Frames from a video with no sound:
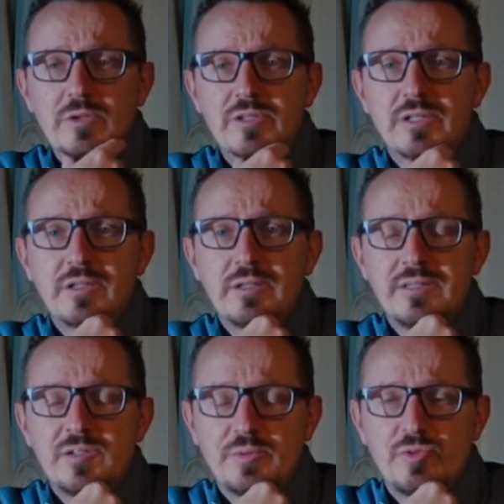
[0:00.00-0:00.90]
to
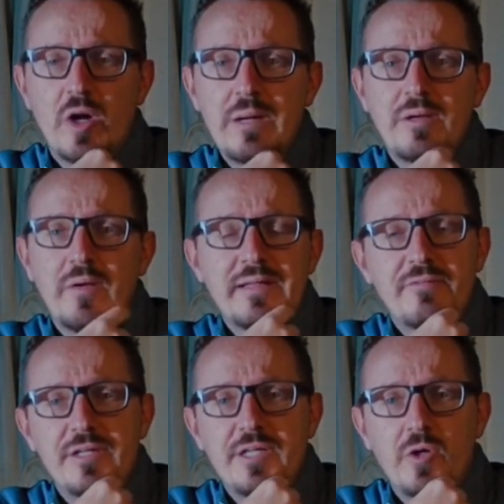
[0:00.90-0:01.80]
subscribe and like the
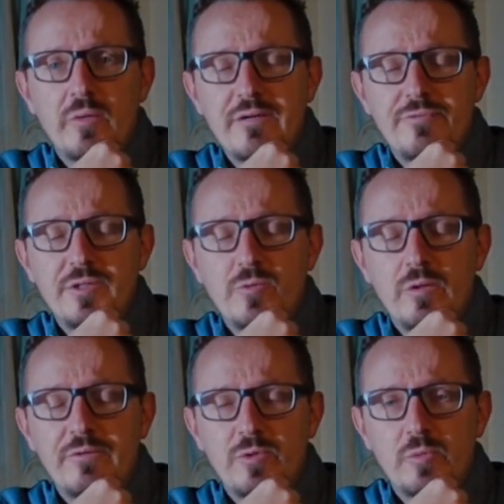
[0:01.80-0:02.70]
video if
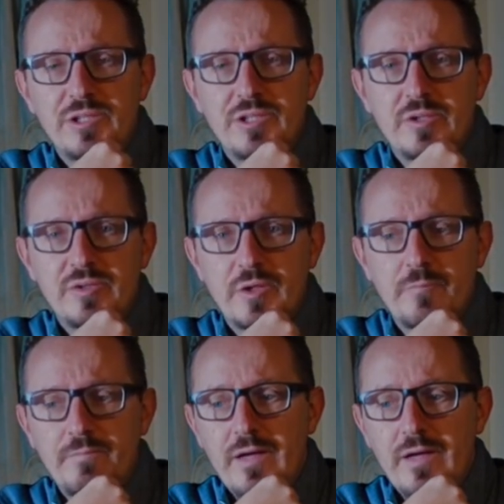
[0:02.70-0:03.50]
you wish to do so.